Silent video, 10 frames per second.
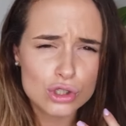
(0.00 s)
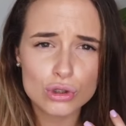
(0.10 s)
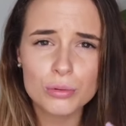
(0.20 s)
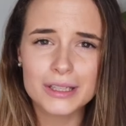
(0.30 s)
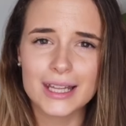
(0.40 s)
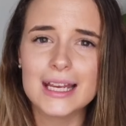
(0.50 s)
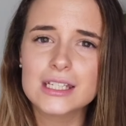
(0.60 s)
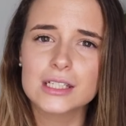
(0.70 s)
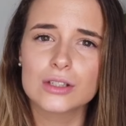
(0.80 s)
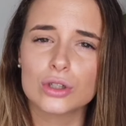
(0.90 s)
do
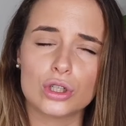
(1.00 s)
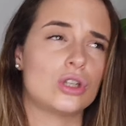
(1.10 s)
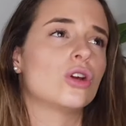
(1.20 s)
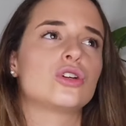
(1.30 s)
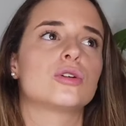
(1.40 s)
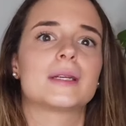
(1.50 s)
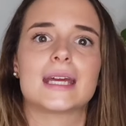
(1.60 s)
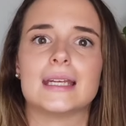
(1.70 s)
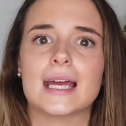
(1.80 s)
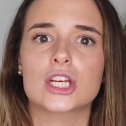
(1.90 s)
relate to, you know, human
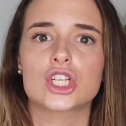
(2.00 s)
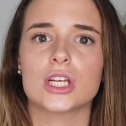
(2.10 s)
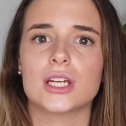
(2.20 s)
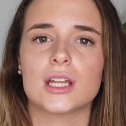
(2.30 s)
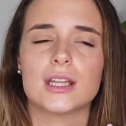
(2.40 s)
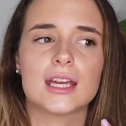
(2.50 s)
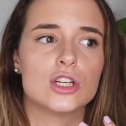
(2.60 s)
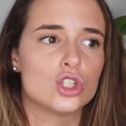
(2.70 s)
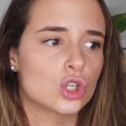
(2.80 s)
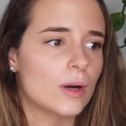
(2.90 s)
connection, and
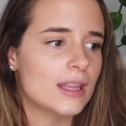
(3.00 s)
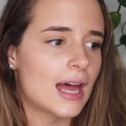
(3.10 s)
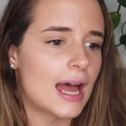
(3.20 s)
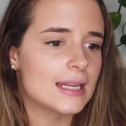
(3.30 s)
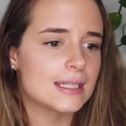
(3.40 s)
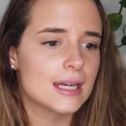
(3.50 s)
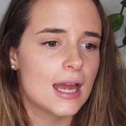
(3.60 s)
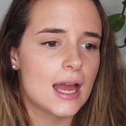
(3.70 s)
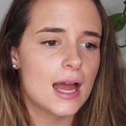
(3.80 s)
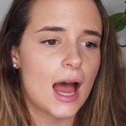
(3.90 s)
they enjoy that
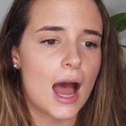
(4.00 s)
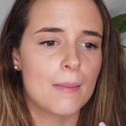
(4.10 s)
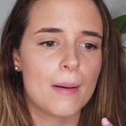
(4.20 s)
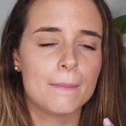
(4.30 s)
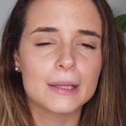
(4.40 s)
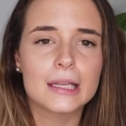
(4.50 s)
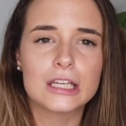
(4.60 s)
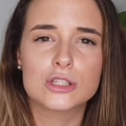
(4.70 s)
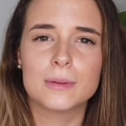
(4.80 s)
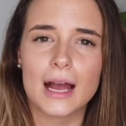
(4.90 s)

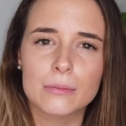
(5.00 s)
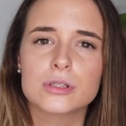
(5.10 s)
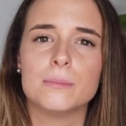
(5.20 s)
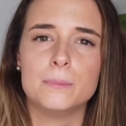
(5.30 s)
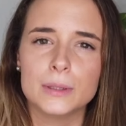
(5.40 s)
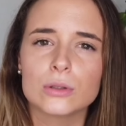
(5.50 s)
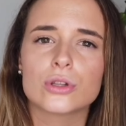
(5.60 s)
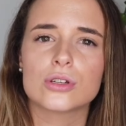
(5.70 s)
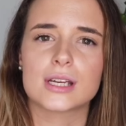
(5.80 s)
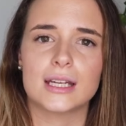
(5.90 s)
ability to be able to
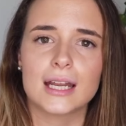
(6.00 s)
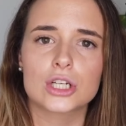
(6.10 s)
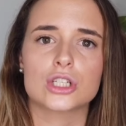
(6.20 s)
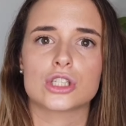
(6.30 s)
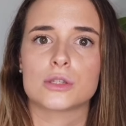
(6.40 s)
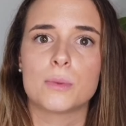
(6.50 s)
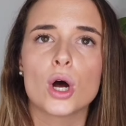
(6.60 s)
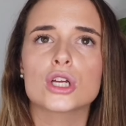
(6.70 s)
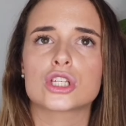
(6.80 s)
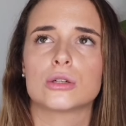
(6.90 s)
build those connections, those
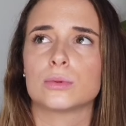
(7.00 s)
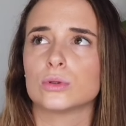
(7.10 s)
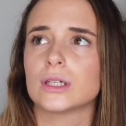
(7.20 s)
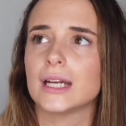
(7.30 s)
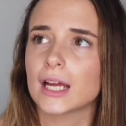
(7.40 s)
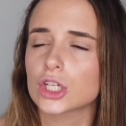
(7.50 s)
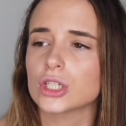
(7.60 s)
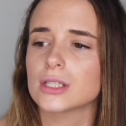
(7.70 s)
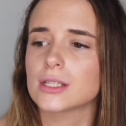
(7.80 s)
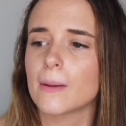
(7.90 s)
personable
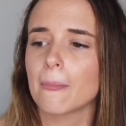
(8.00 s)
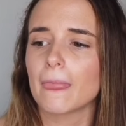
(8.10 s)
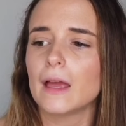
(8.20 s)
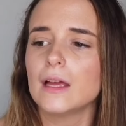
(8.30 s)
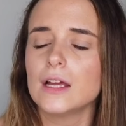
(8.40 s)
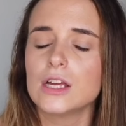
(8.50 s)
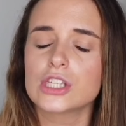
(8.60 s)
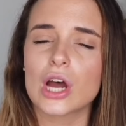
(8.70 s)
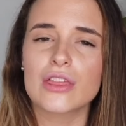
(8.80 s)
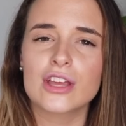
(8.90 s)
connections.
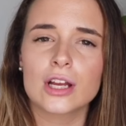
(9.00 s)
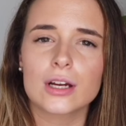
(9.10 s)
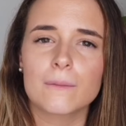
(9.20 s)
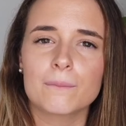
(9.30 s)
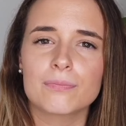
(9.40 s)
So I think